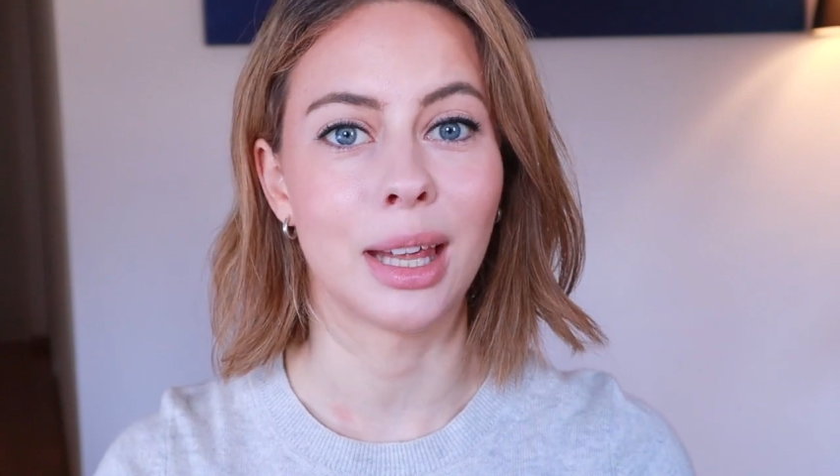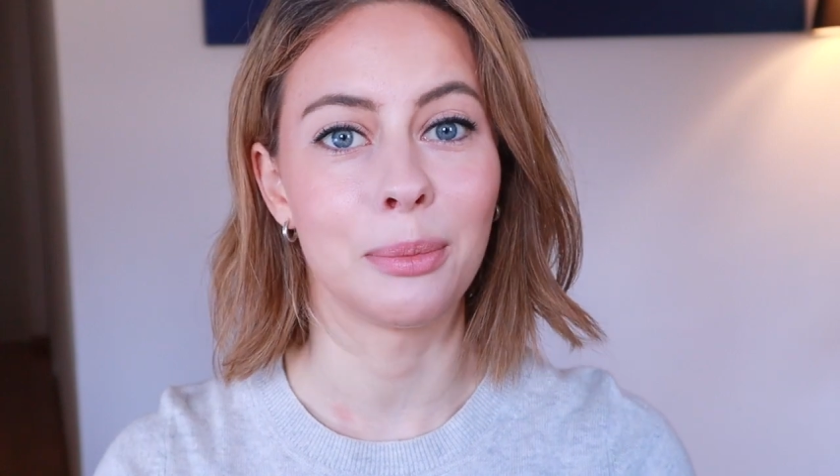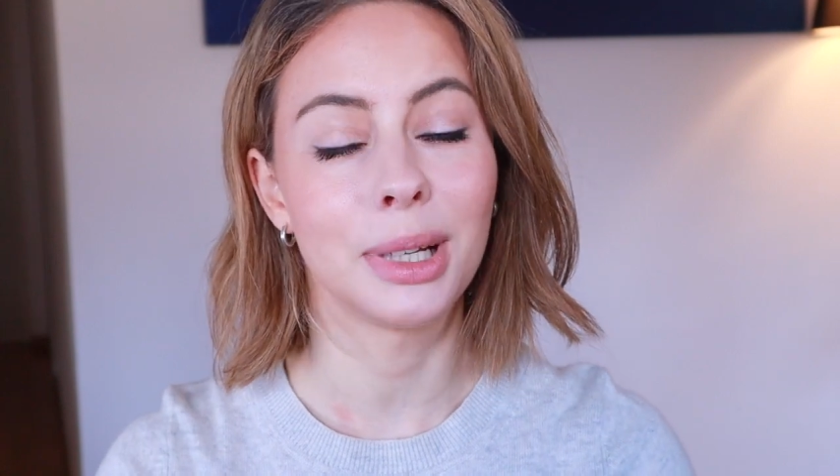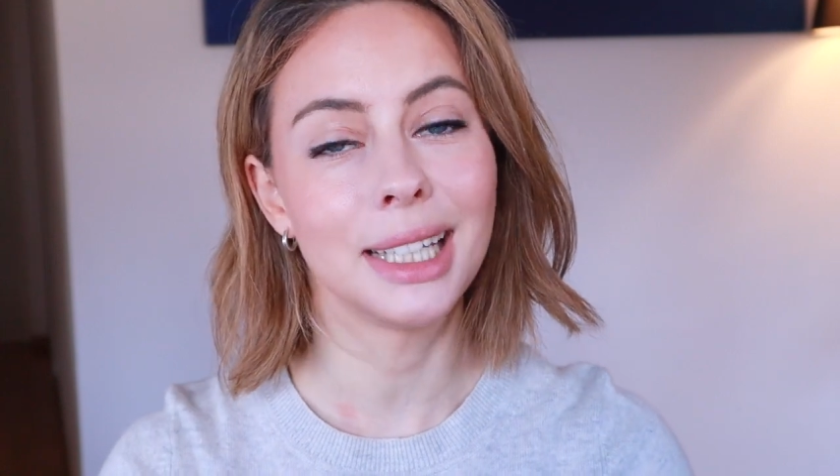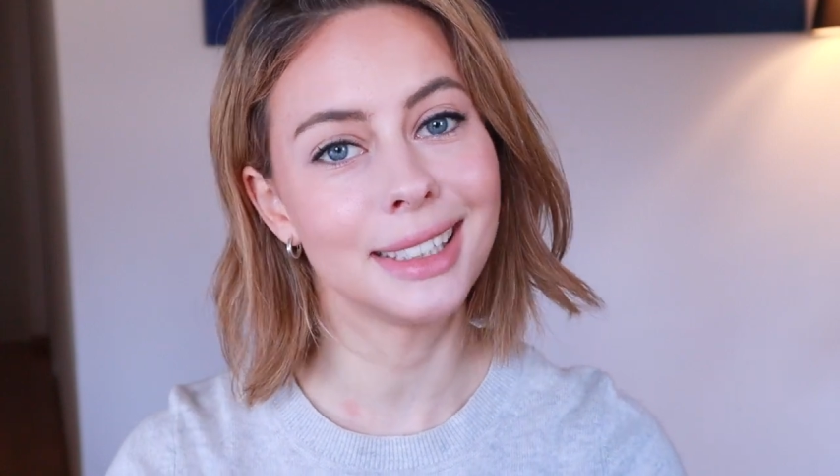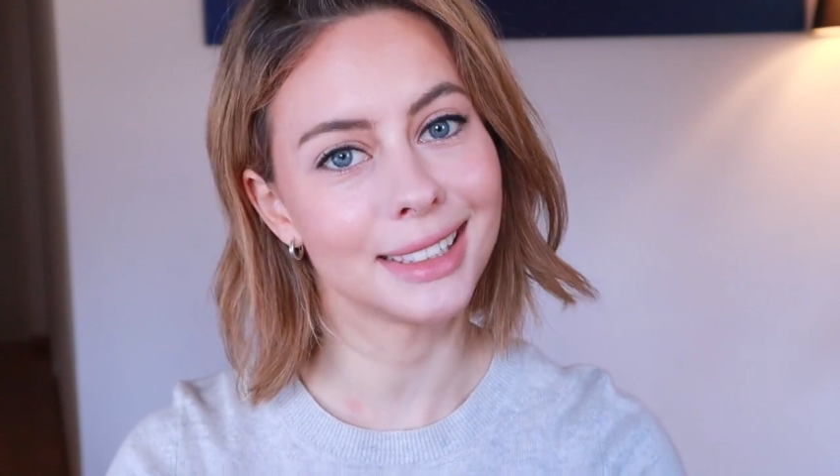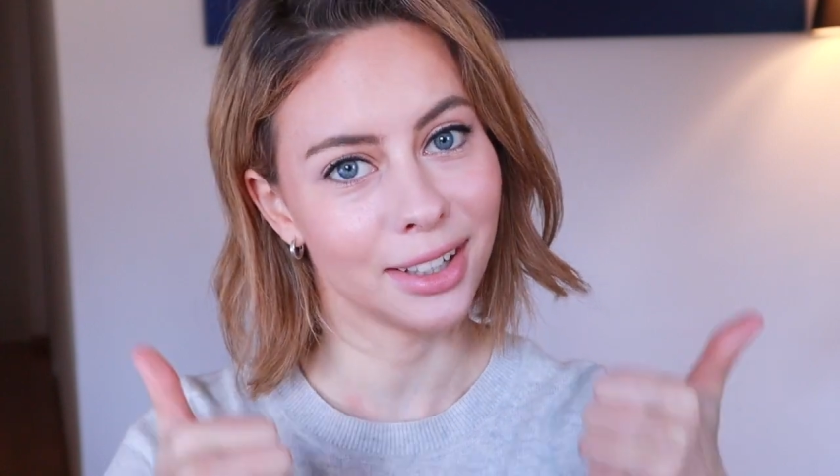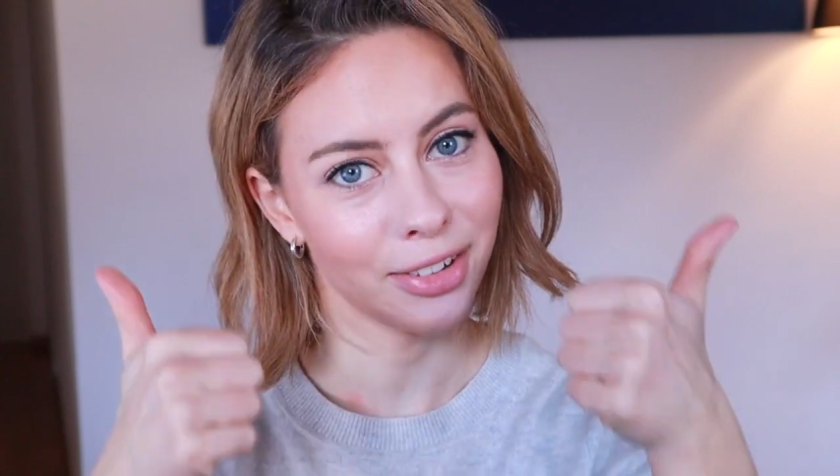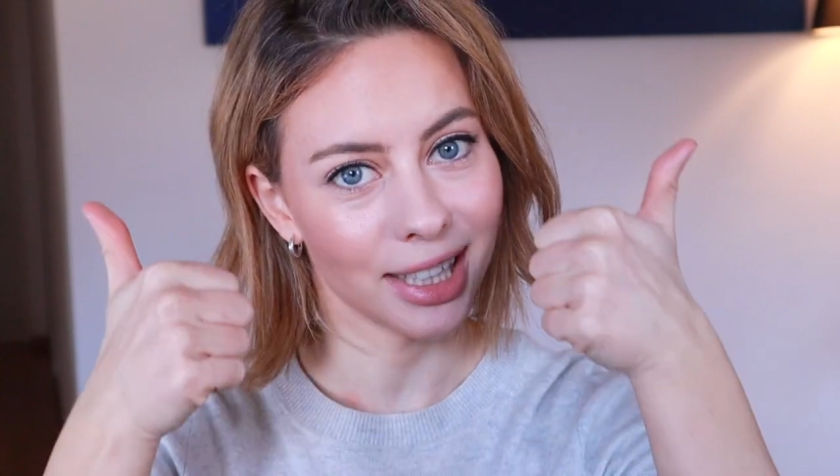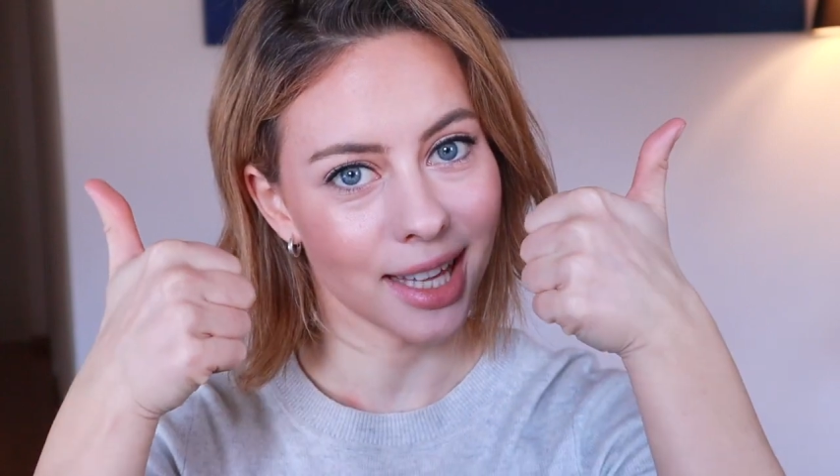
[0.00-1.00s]
then please
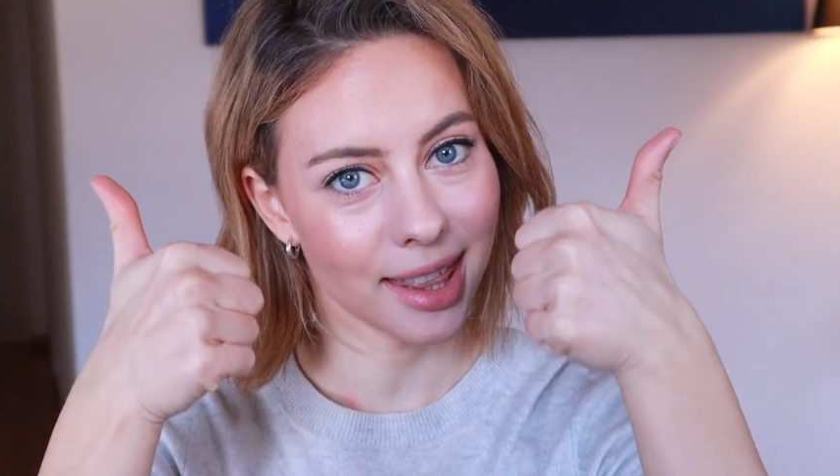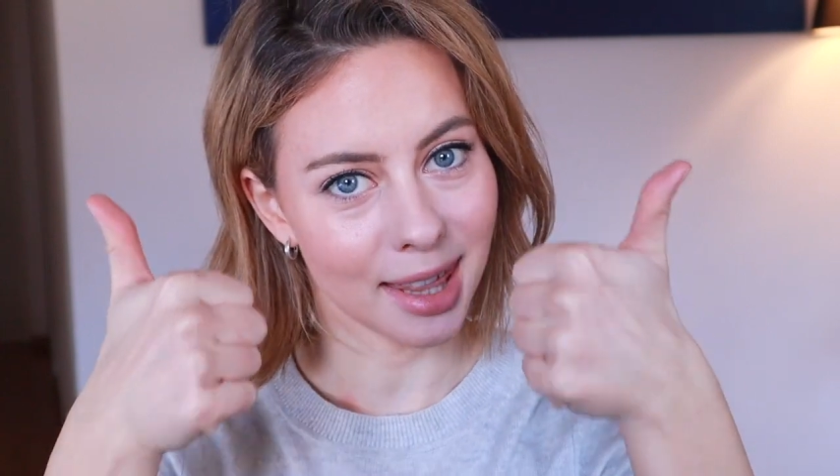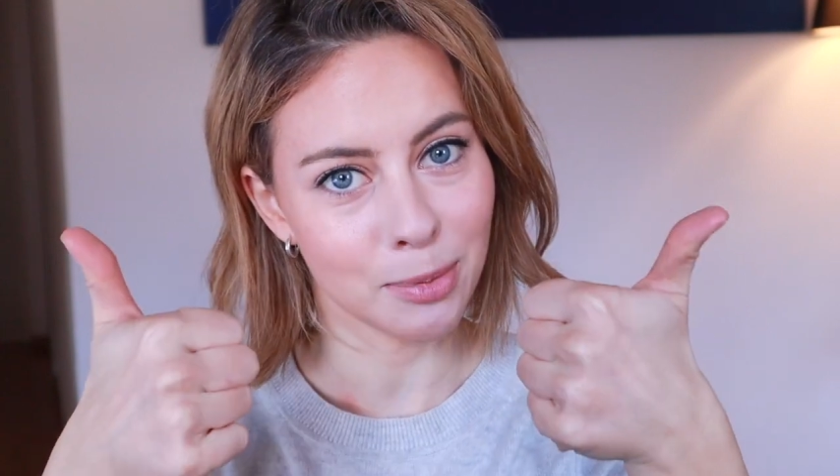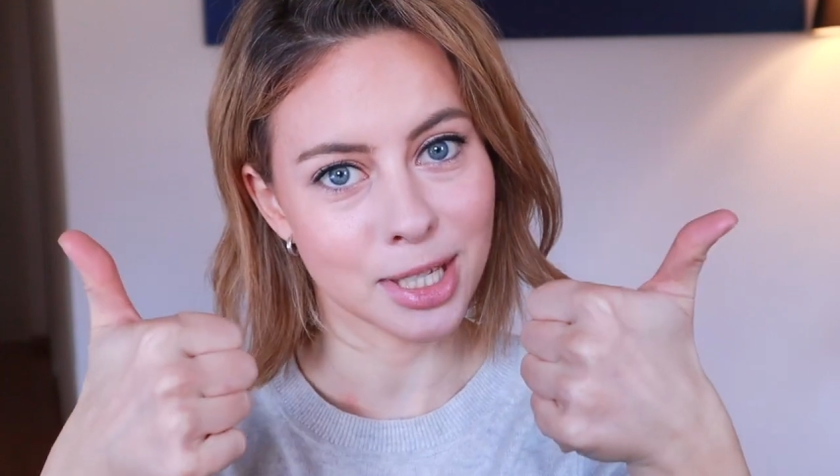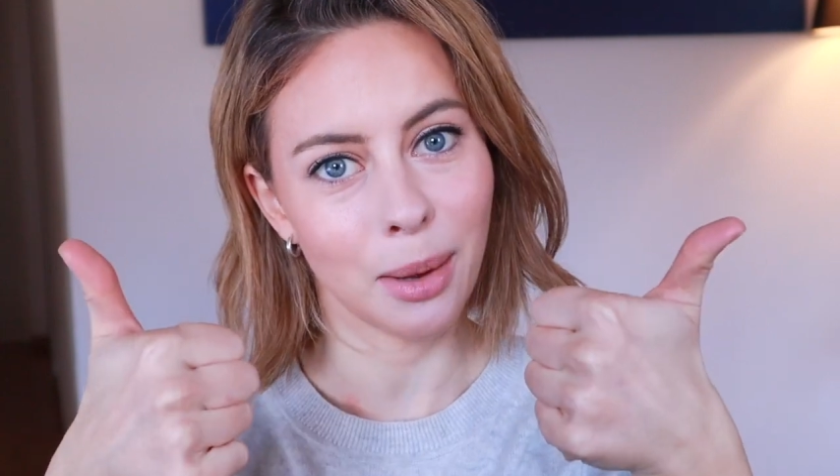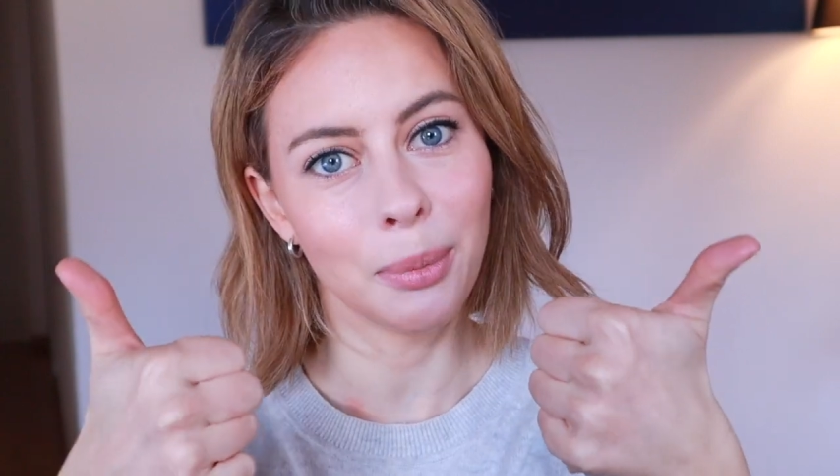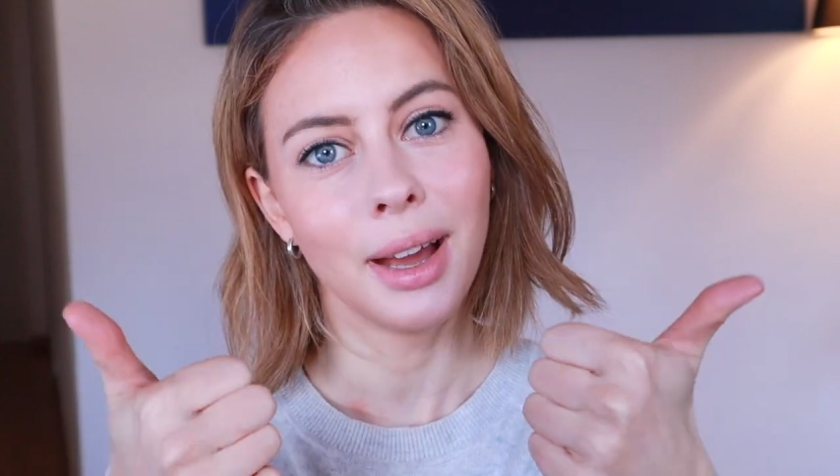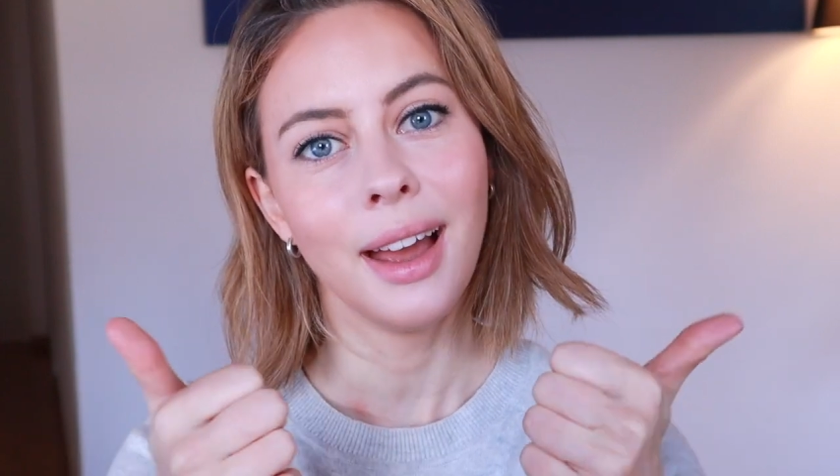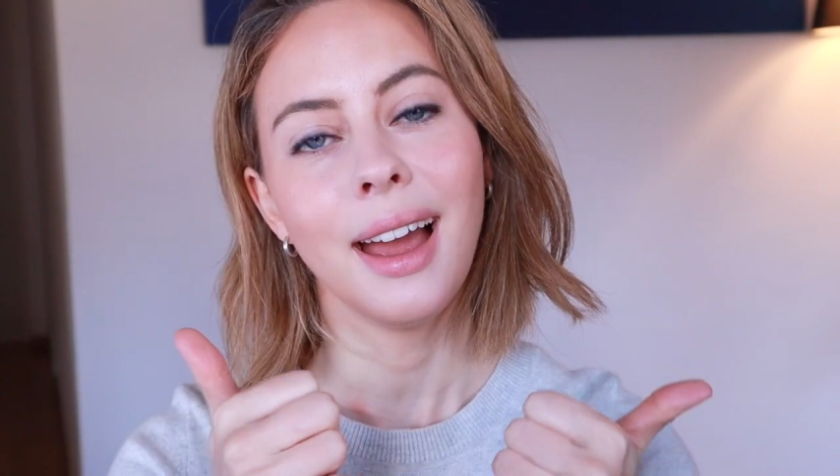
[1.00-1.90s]
give it a thumbs up